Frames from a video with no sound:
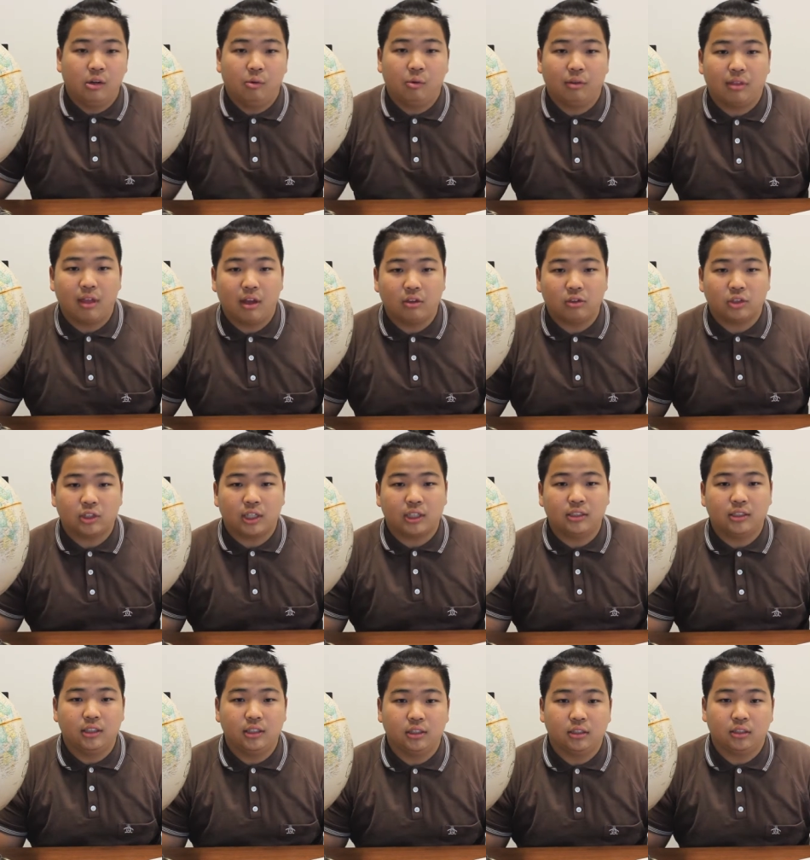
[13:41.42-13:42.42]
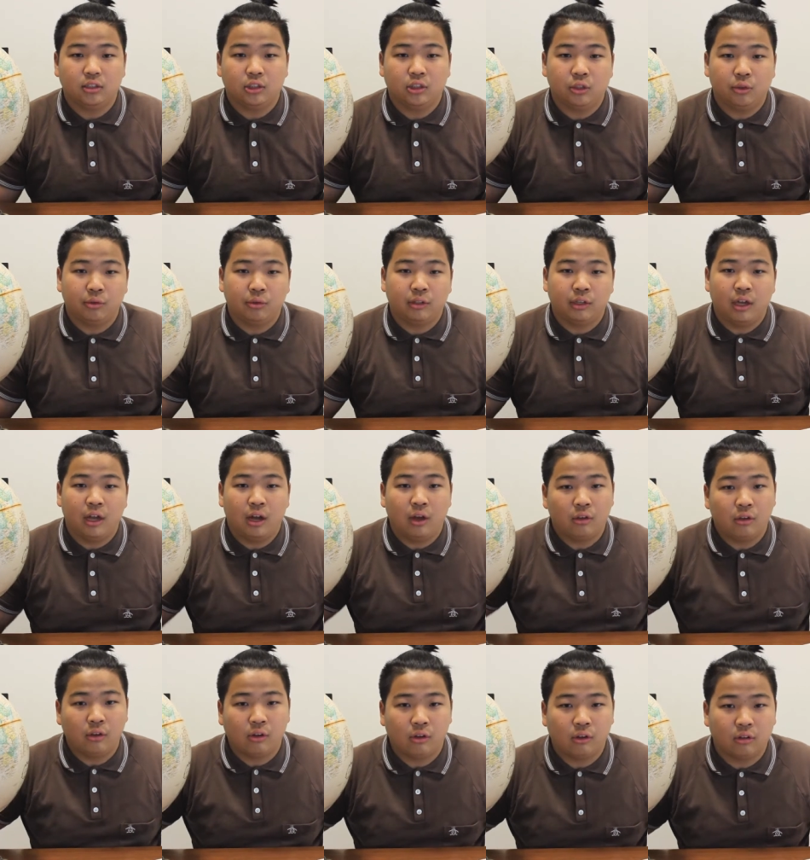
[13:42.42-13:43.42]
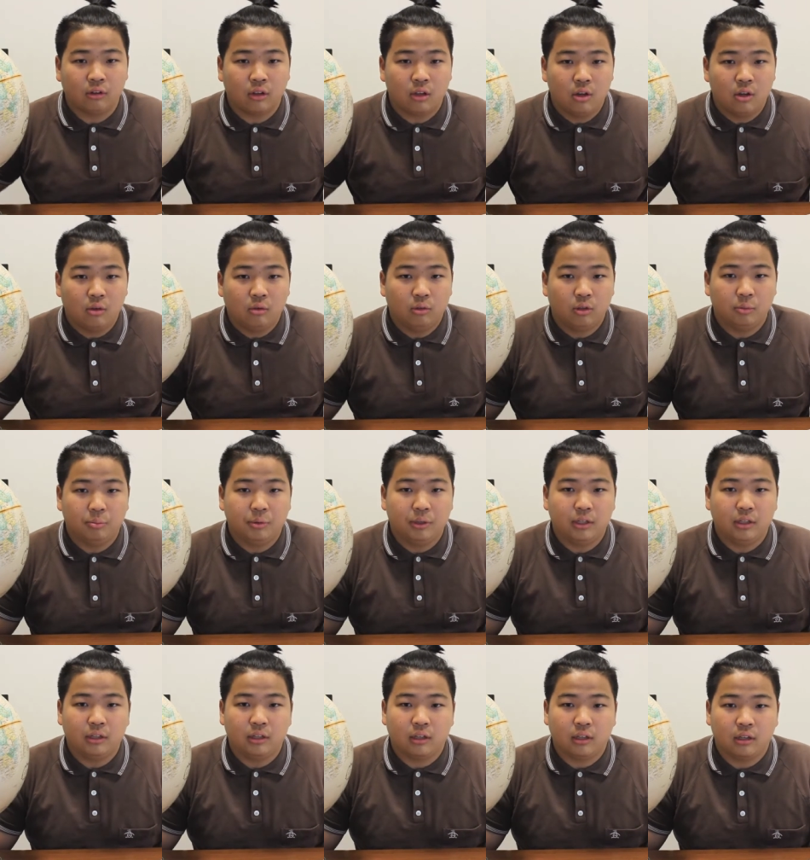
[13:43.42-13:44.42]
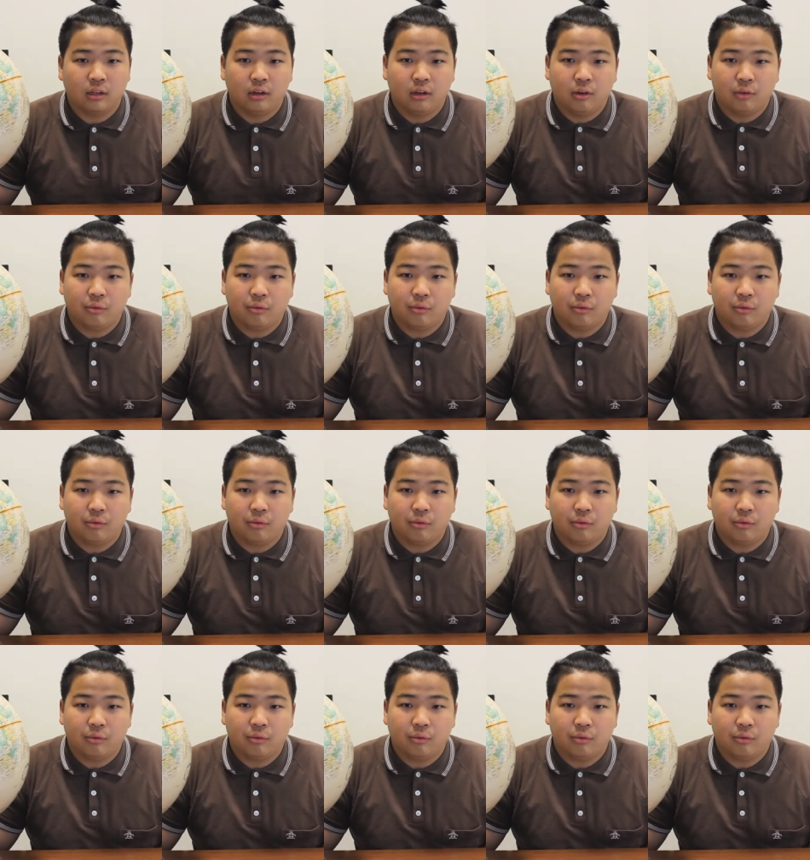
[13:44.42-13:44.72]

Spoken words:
Without scientists showing how the Earth would be in the